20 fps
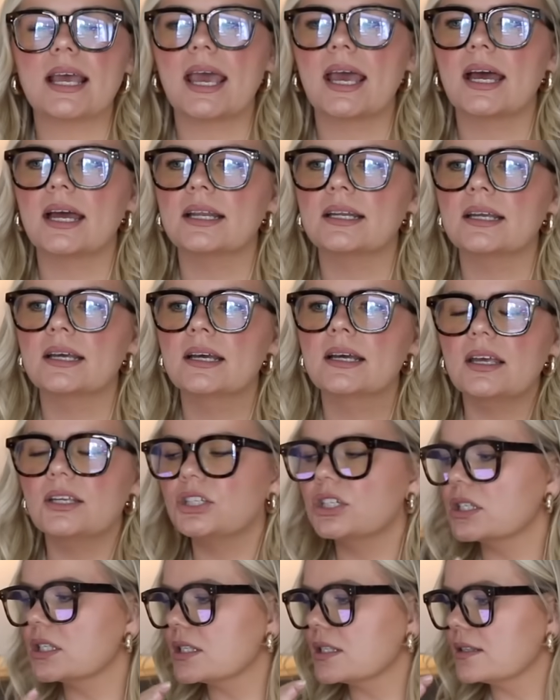And it
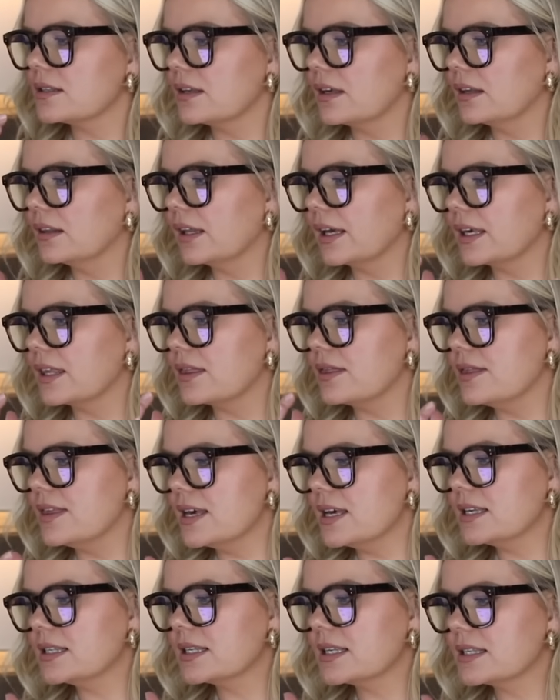just, like,
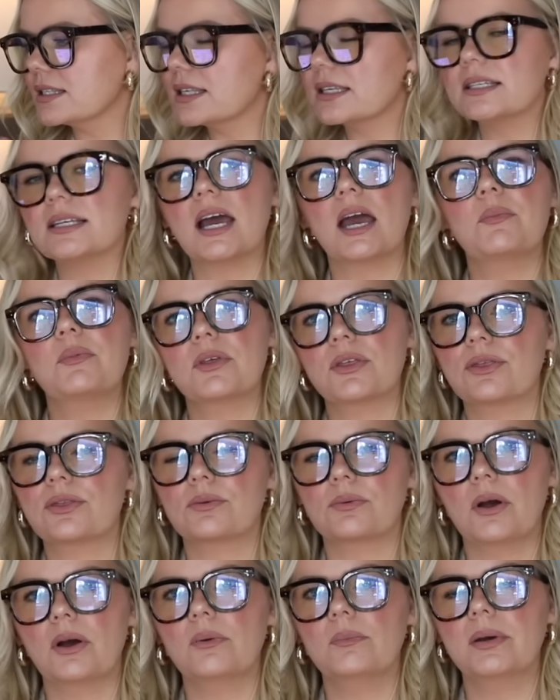this is the type of
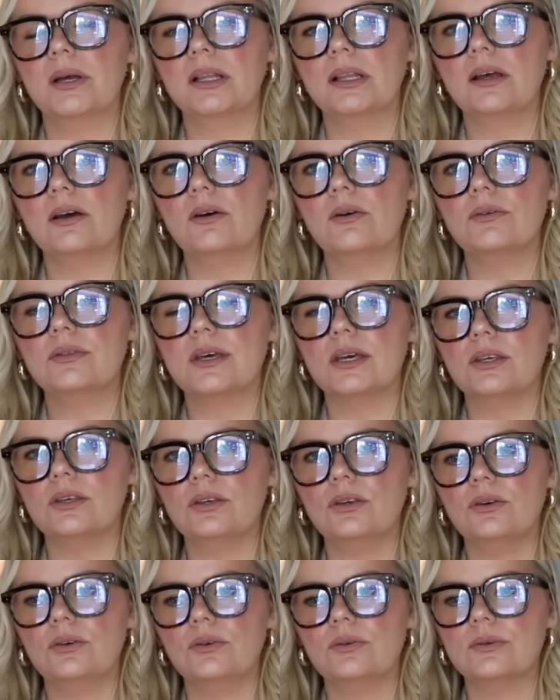throw pillow that
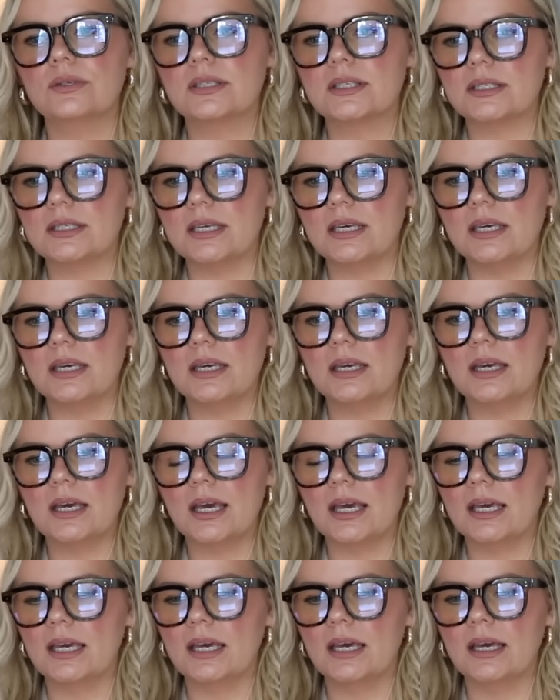you see
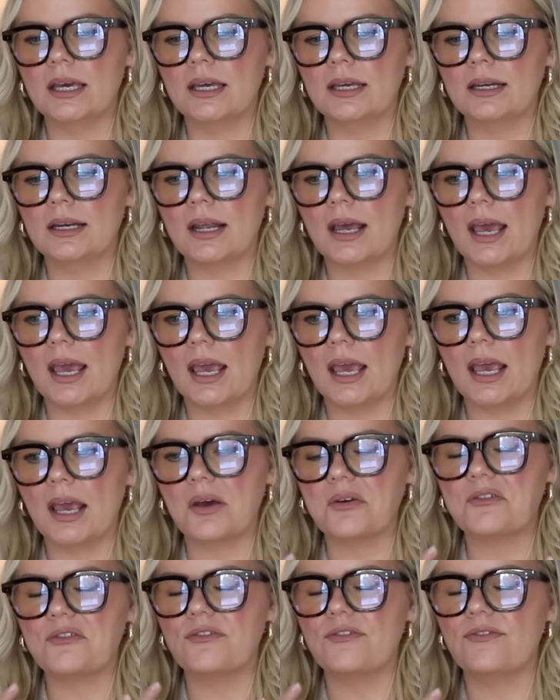in
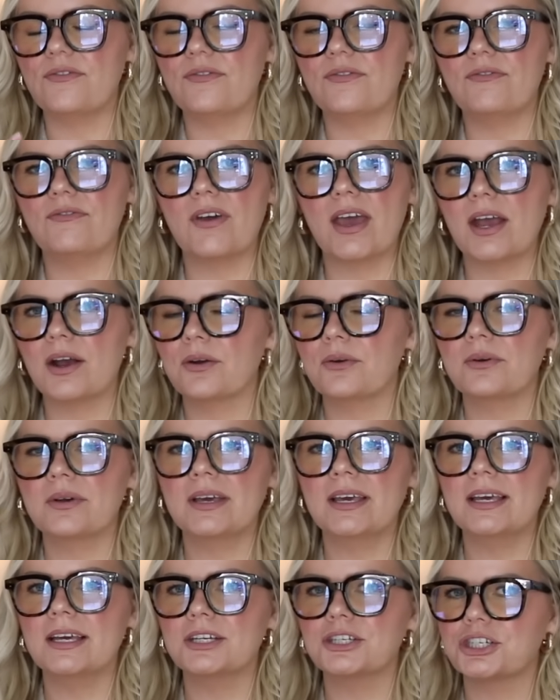a
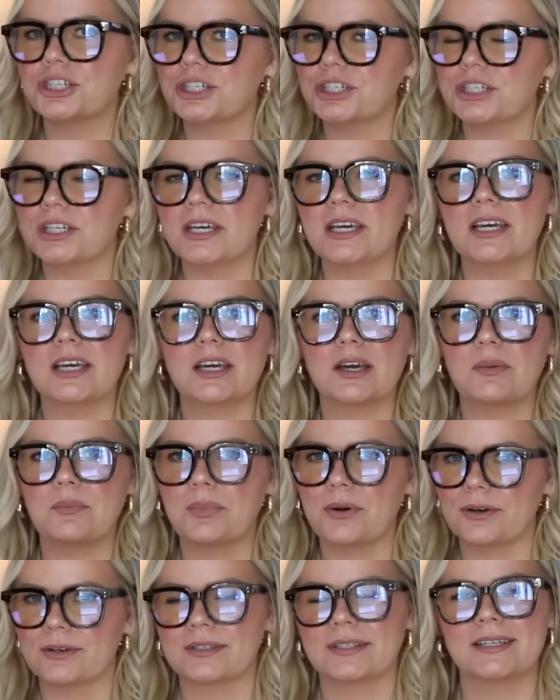very chic
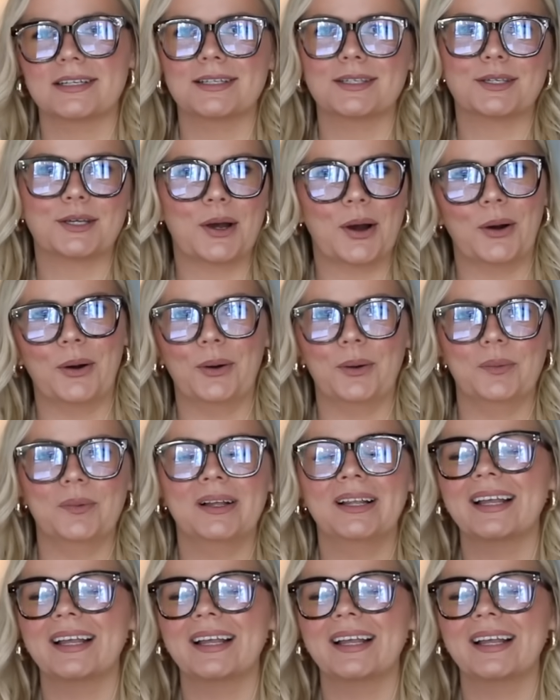person's home.